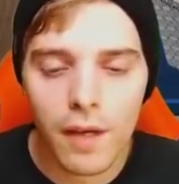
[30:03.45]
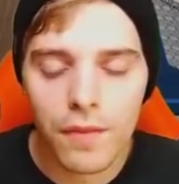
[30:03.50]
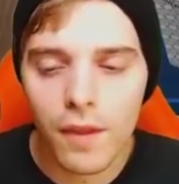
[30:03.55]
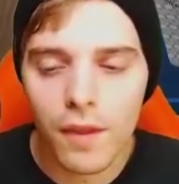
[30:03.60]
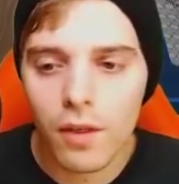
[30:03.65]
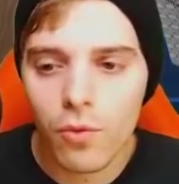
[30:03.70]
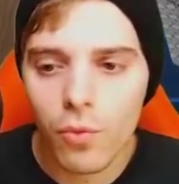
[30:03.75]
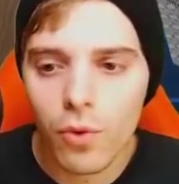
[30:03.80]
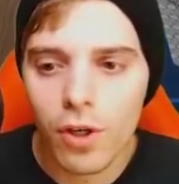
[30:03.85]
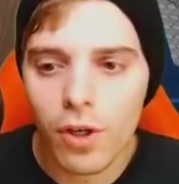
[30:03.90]
I
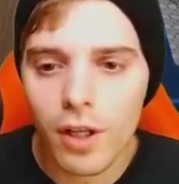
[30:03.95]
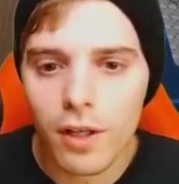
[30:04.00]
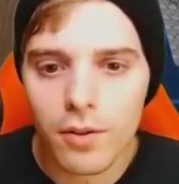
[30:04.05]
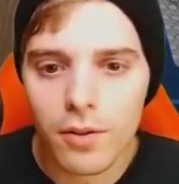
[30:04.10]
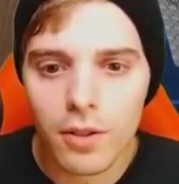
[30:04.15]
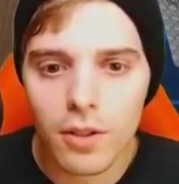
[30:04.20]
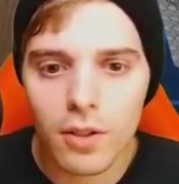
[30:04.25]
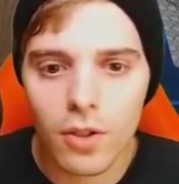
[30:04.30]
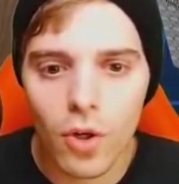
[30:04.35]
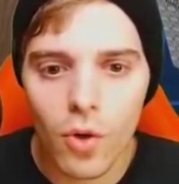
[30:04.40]
think we're
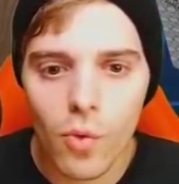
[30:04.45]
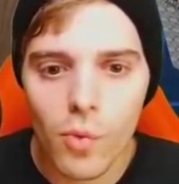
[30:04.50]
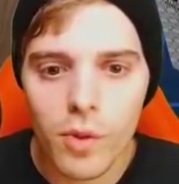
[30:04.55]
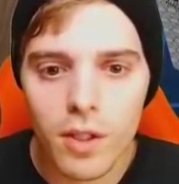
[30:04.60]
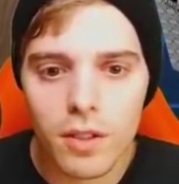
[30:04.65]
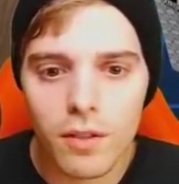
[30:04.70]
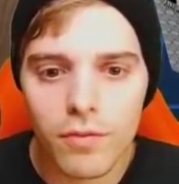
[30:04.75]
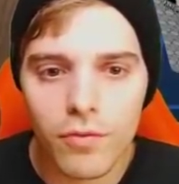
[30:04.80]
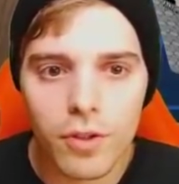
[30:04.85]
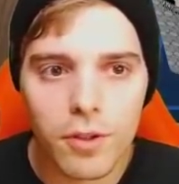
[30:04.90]
gonna go with
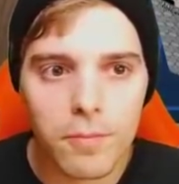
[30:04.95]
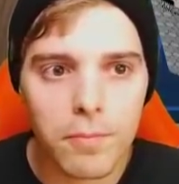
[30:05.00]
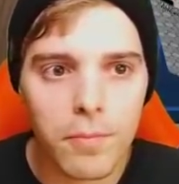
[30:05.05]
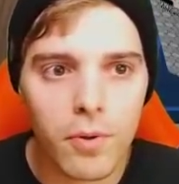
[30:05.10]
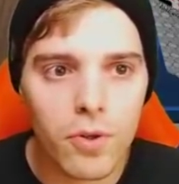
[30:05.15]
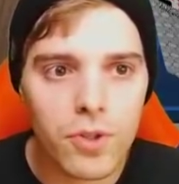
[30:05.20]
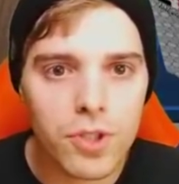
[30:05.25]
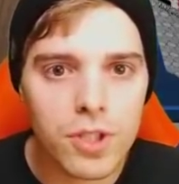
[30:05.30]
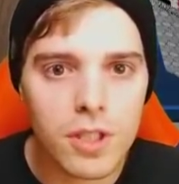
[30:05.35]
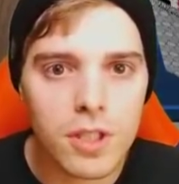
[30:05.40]
a different
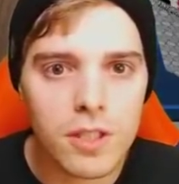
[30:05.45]
approach.